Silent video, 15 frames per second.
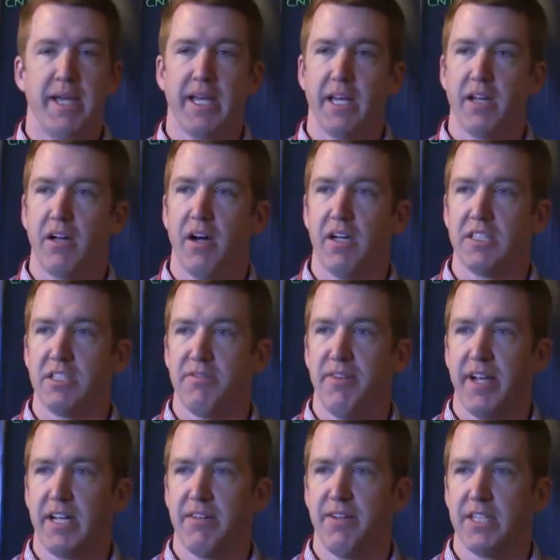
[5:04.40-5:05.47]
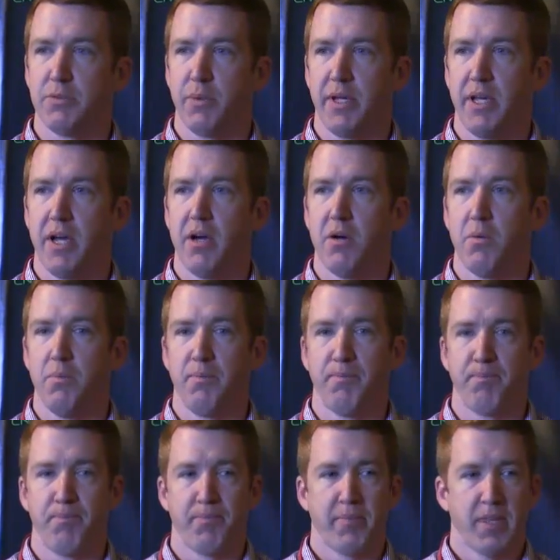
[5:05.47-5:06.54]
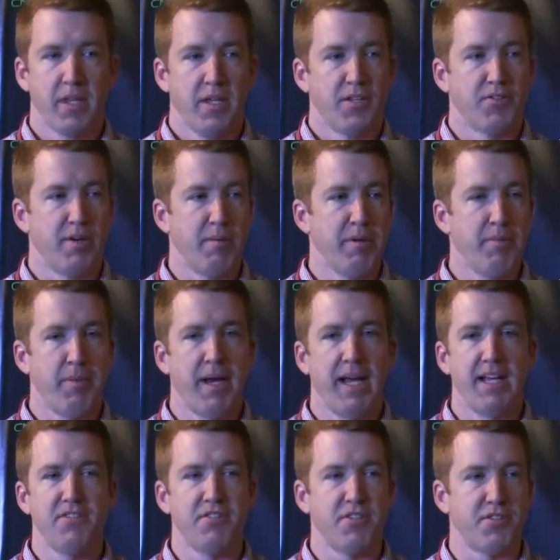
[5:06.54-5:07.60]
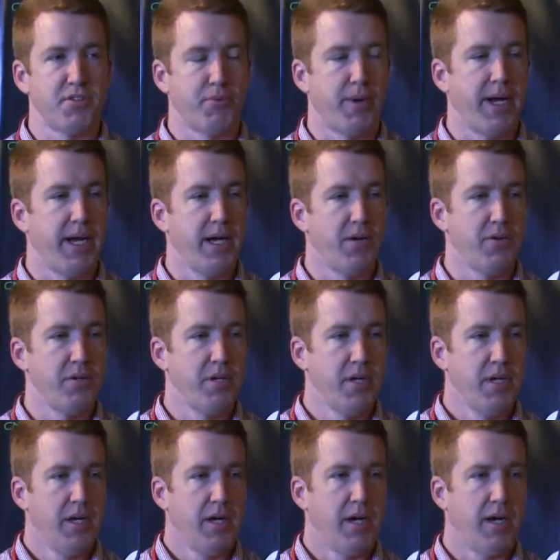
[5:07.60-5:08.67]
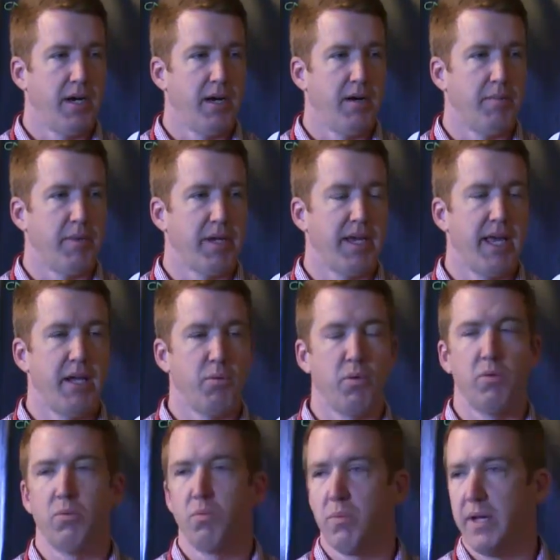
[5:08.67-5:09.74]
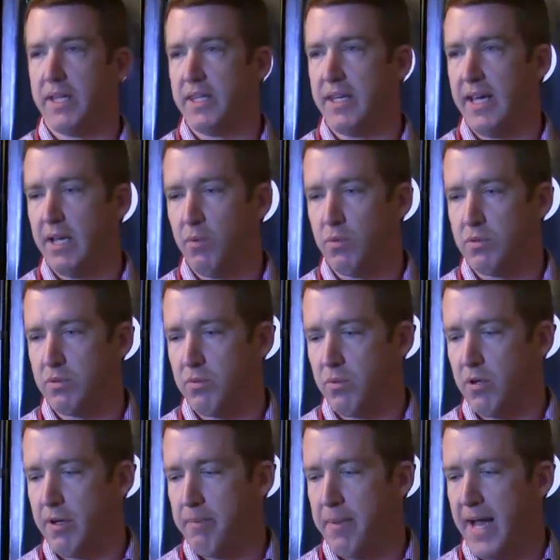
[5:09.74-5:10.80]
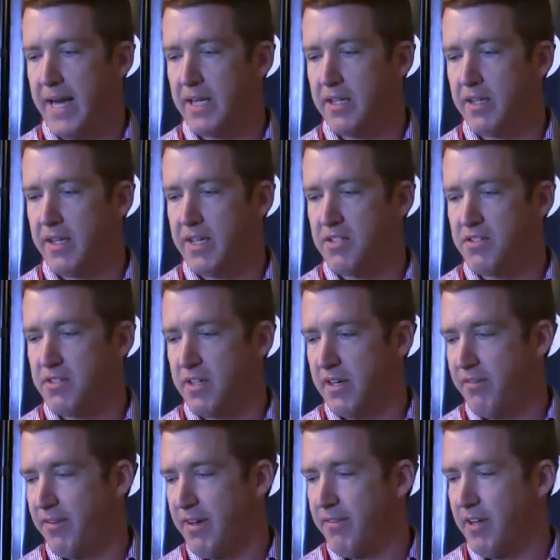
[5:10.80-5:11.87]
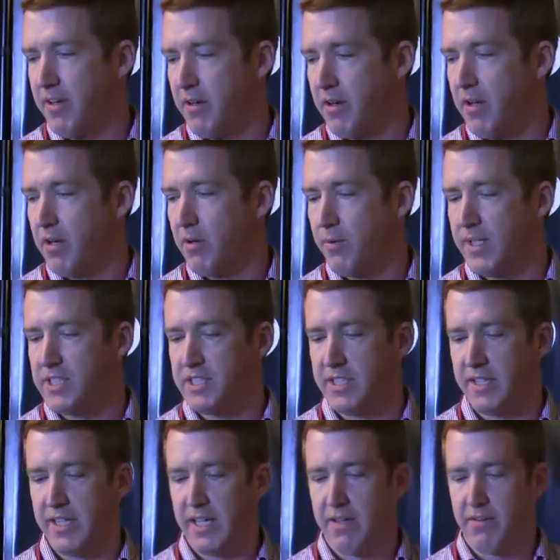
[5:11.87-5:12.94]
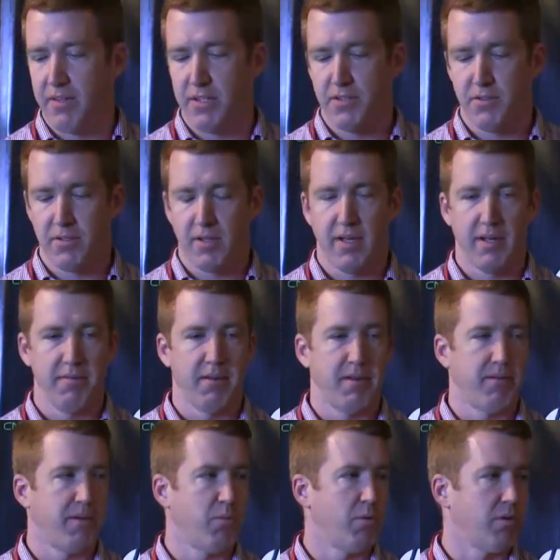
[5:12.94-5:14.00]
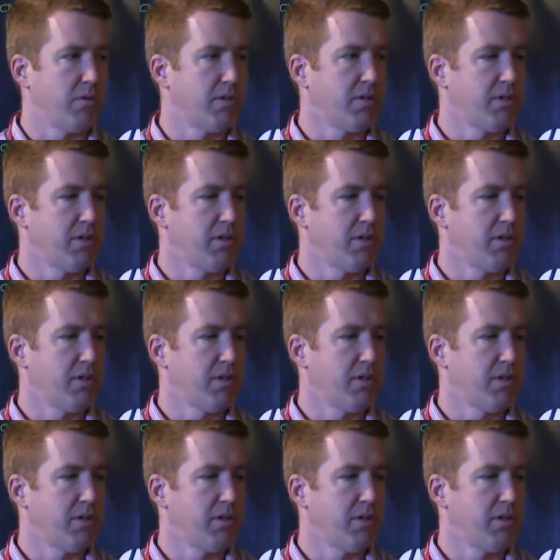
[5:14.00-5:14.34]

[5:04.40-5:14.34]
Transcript: making it cost effective as we go. So I'm going to pass this around. Um, again, we'll, at the end, we'll, we'll, get back to this, and if you have any other questions at the end of this, uh, we'll